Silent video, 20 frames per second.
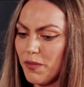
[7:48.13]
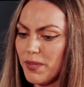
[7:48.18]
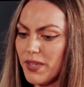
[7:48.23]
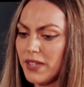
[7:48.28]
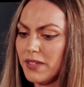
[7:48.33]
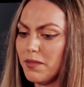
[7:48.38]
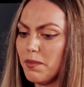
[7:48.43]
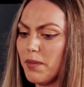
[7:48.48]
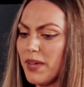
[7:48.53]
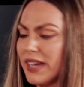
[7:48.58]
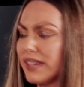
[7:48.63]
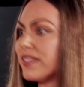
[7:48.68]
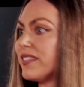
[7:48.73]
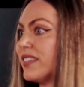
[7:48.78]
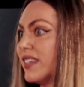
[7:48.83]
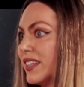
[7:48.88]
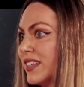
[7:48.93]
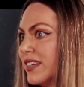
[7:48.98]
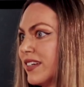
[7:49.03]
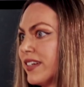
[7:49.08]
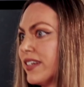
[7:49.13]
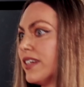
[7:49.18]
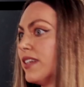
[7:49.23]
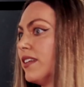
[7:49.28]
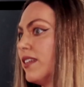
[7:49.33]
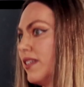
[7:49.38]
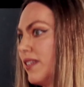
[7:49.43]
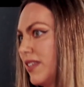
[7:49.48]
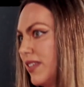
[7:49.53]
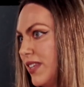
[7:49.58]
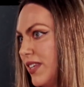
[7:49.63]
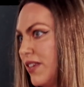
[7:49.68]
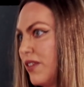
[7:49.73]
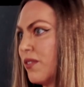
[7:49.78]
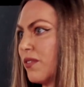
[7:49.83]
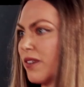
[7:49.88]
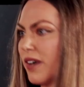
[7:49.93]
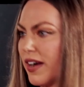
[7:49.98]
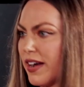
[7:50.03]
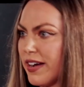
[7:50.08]
In Baghdad in
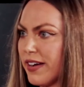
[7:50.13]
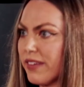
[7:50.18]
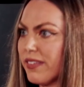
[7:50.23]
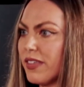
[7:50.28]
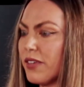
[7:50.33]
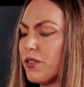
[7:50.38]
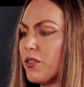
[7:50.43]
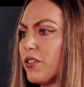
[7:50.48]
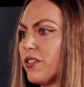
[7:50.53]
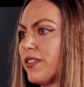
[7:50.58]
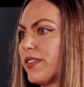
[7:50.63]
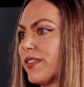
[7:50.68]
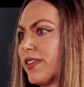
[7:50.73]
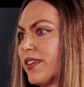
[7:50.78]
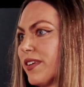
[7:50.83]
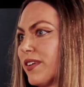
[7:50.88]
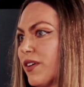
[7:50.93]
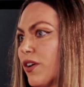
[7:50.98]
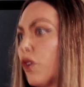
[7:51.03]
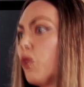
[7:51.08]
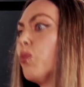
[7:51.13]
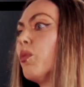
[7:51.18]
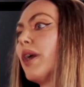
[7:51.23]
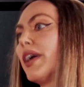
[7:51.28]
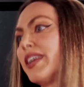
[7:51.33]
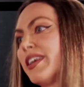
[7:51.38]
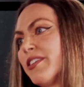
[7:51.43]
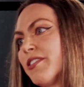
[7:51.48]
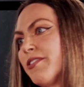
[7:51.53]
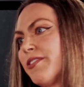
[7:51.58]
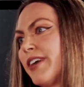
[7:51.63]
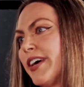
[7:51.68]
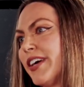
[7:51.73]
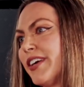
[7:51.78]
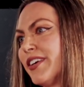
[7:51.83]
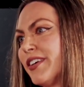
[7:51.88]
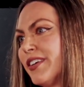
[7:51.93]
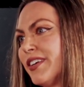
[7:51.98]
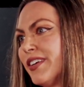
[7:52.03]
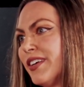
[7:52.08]
Iraq, there was a wedding
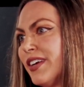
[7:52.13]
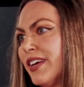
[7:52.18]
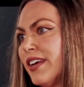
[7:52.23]
fire.